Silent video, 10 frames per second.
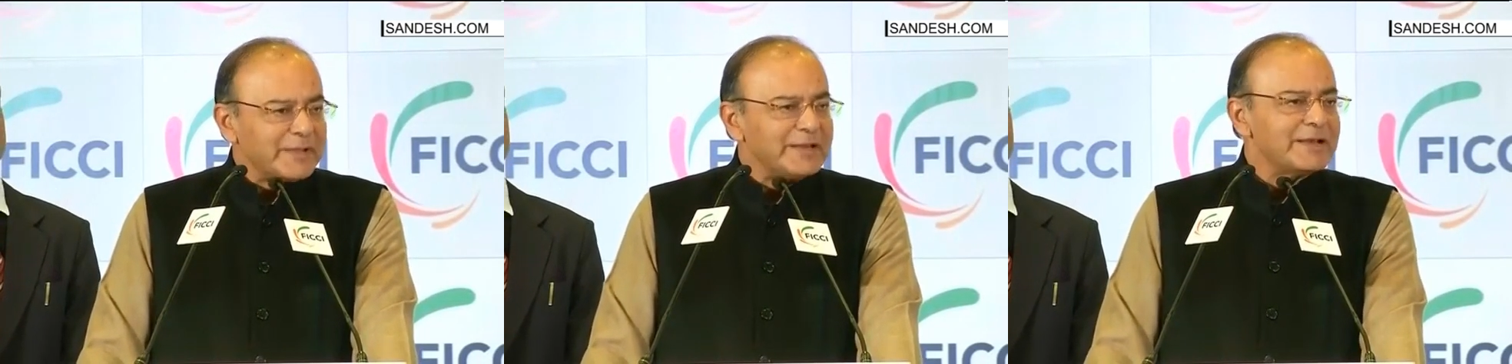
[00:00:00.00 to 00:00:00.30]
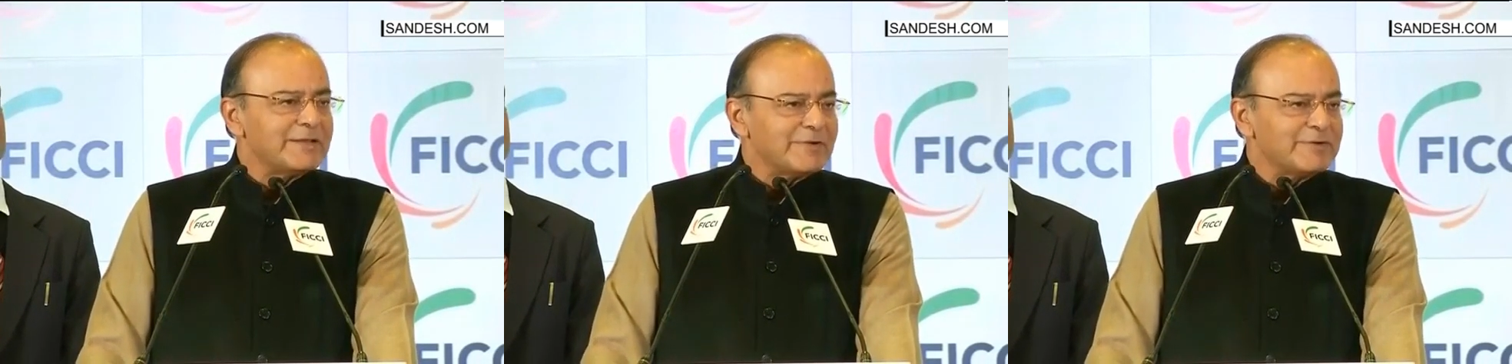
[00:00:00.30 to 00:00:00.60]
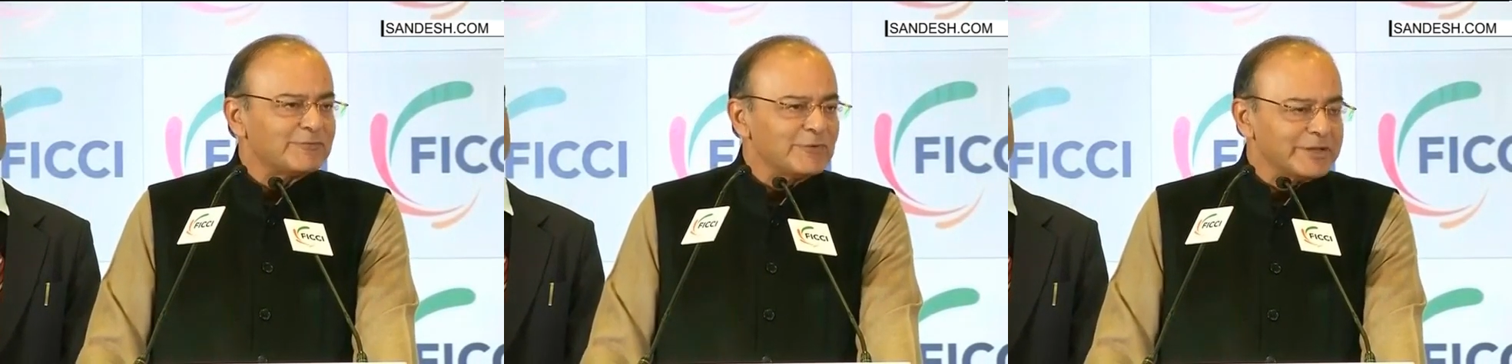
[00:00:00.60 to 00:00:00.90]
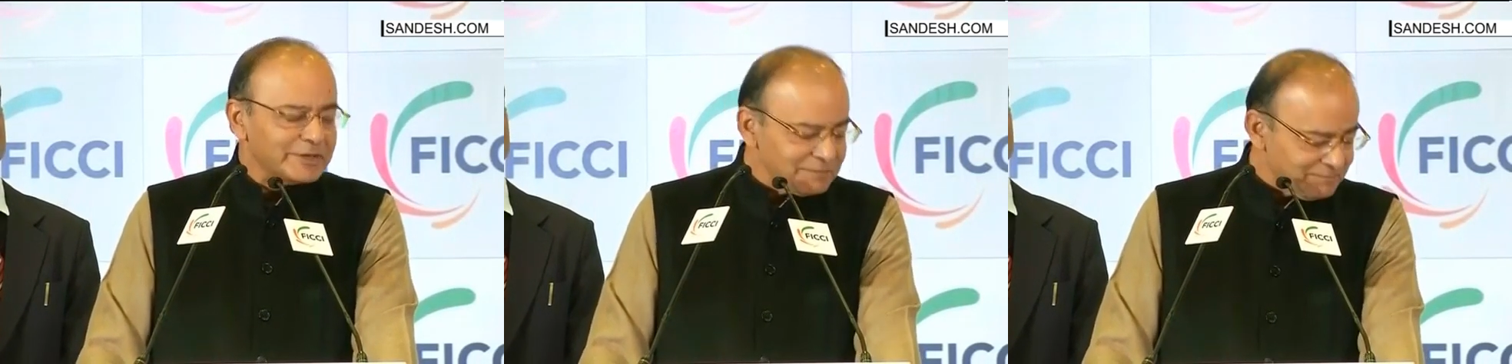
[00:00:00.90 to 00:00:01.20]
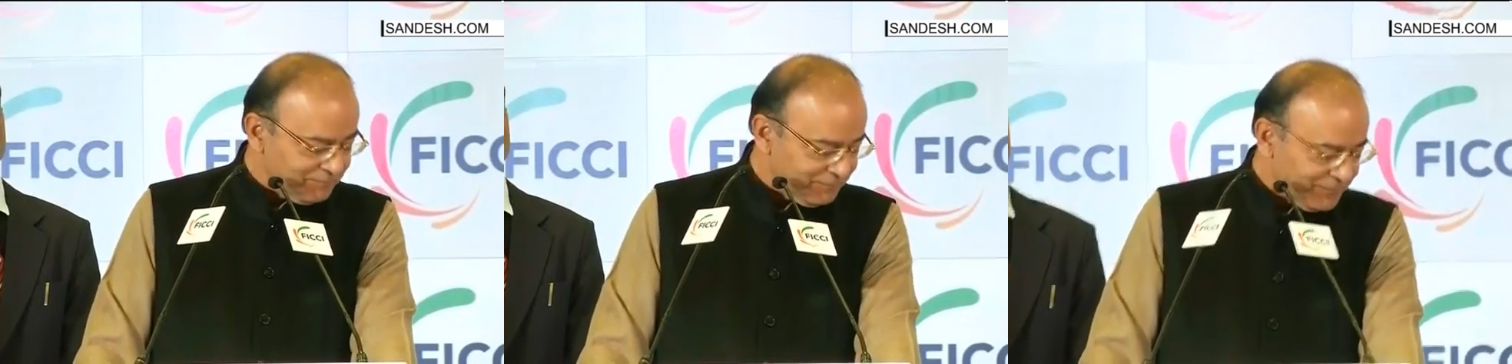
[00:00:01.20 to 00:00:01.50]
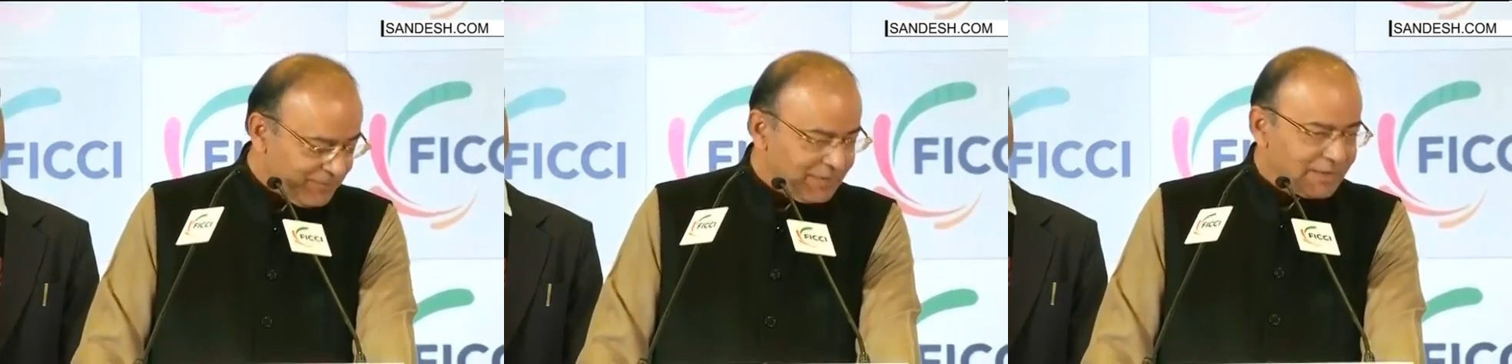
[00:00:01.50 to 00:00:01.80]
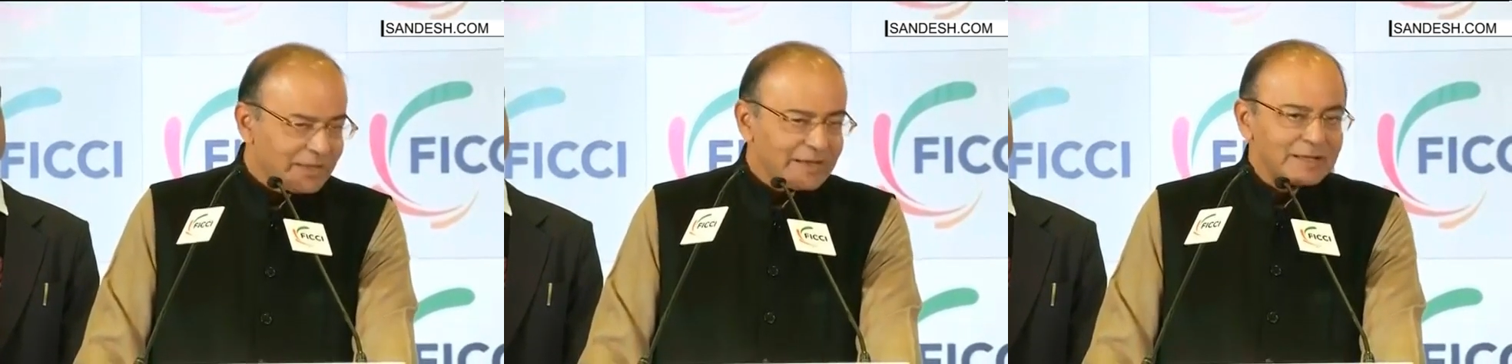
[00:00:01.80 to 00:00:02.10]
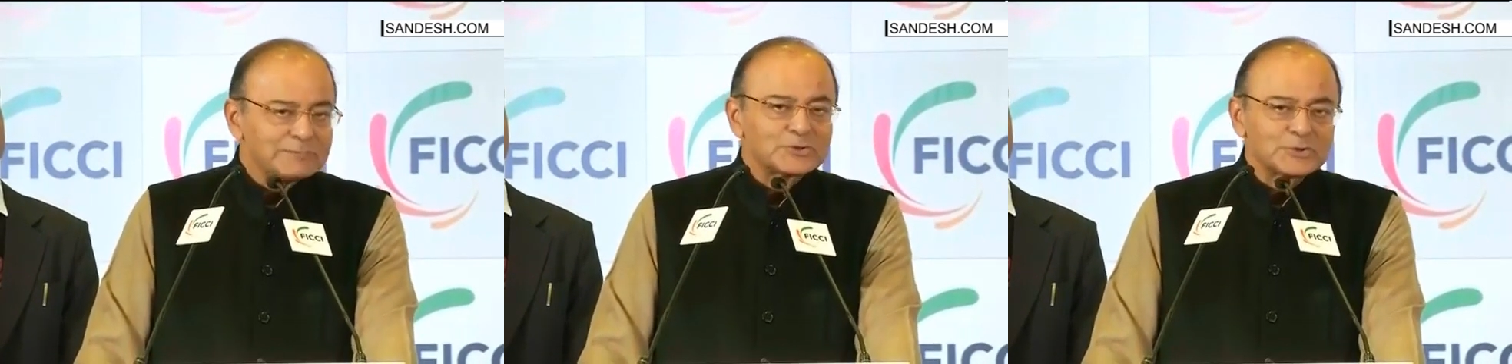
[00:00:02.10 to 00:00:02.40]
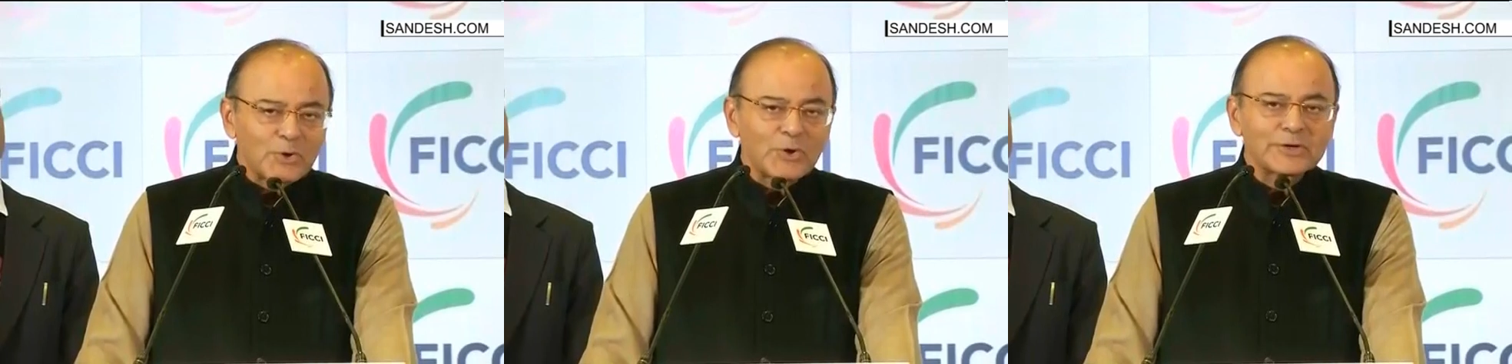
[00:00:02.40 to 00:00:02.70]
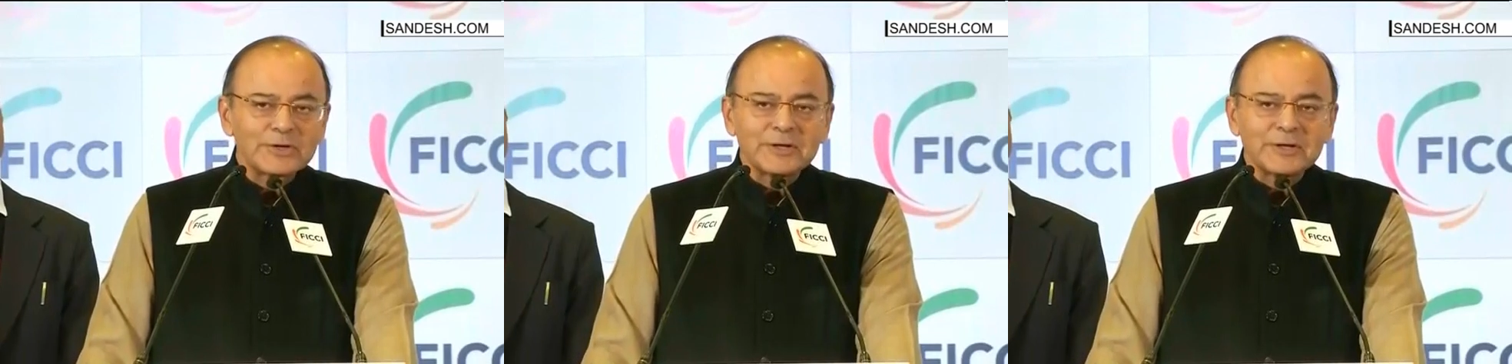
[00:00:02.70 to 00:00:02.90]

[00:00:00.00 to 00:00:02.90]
been an eventful year, and I'm sure